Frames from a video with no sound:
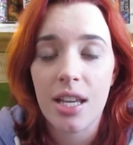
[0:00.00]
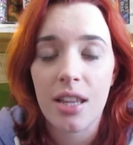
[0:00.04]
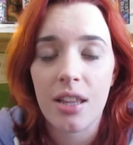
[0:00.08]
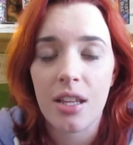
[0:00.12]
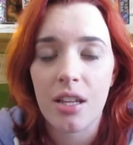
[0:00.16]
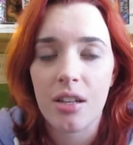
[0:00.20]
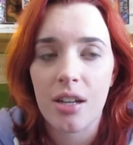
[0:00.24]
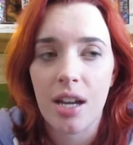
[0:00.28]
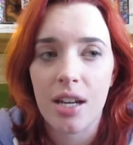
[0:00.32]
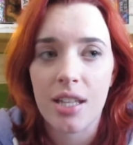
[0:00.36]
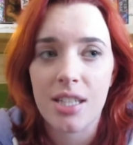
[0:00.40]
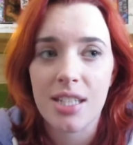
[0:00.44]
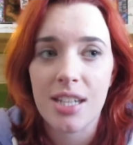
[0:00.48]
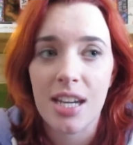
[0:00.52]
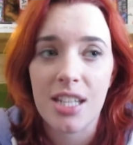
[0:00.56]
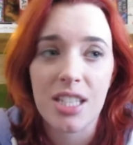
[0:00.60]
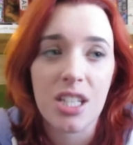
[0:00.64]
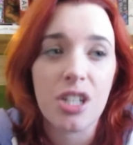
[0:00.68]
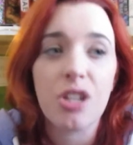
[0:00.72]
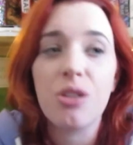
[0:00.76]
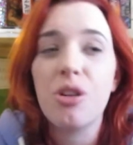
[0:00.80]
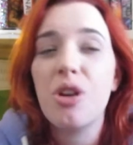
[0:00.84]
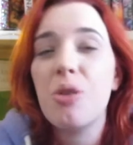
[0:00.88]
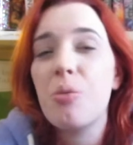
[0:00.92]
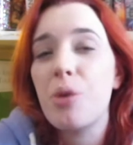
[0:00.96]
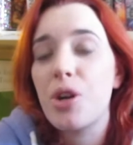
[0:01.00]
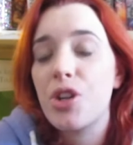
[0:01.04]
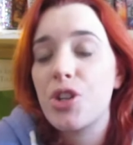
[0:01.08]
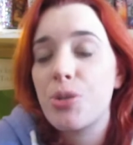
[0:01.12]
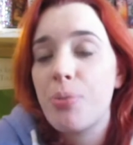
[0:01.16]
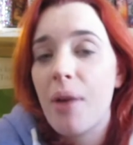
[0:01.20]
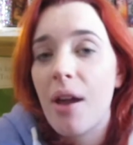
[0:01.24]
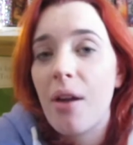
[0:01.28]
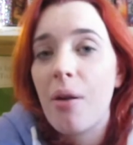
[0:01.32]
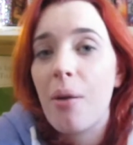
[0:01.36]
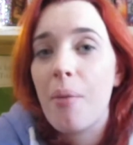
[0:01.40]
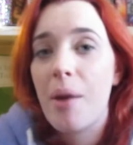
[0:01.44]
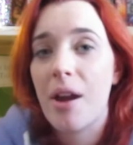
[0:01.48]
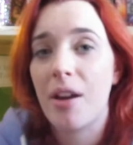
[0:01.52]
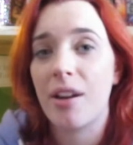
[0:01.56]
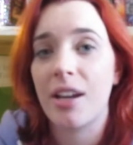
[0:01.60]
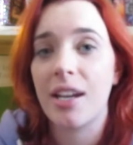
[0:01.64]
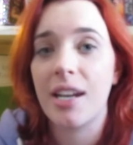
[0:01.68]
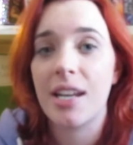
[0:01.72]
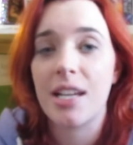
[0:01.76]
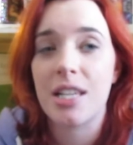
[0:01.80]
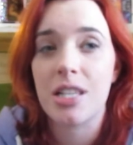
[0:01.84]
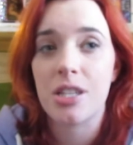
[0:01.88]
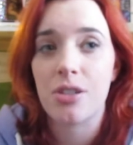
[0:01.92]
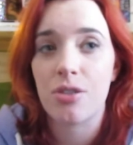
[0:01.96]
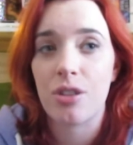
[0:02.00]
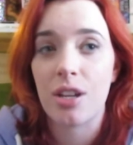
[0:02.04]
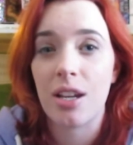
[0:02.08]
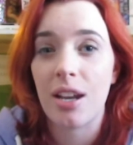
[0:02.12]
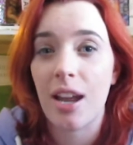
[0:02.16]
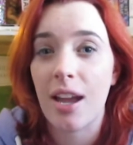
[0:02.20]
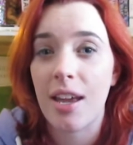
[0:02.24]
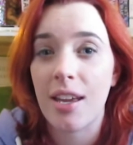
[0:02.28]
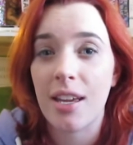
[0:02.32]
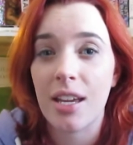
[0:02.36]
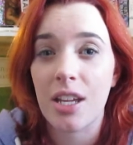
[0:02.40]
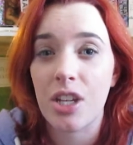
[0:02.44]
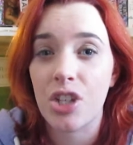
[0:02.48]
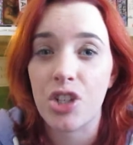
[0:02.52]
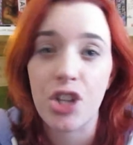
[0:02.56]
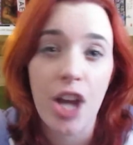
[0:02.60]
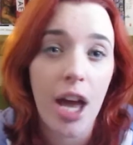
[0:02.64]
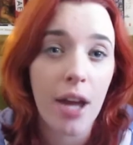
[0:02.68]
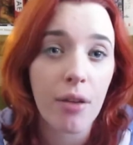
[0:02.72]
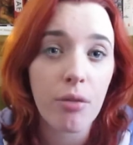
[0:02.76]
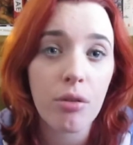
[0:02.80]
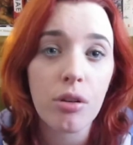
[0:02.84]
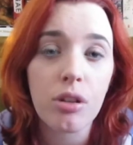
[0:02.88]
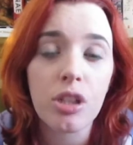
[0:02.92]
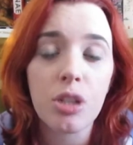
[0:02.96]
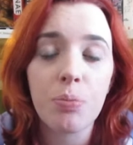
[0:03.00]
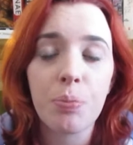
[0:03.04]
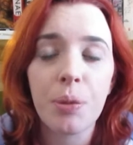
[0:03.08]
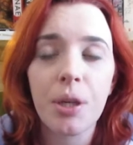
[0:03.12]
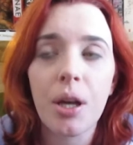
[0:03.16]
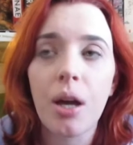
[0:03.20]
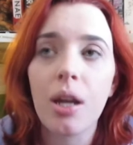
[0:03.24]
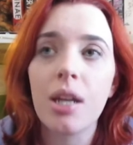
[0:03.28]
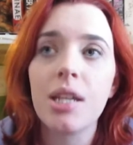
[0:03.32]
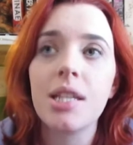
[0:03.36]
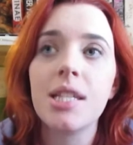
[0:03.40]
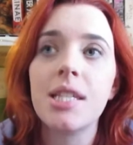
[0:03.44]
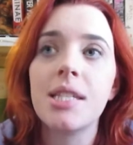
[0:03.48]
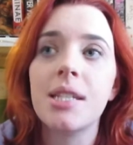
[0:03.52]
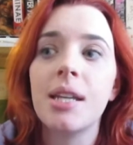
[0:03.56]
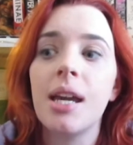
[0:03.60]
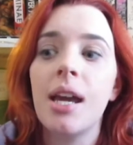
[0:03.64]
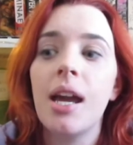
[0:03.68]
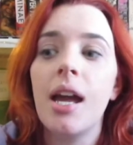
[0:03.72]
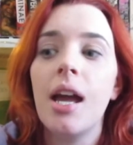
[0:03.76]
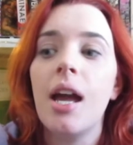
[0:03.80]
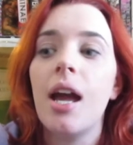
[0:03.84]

in the United States I don't know much about American history like in general to be honest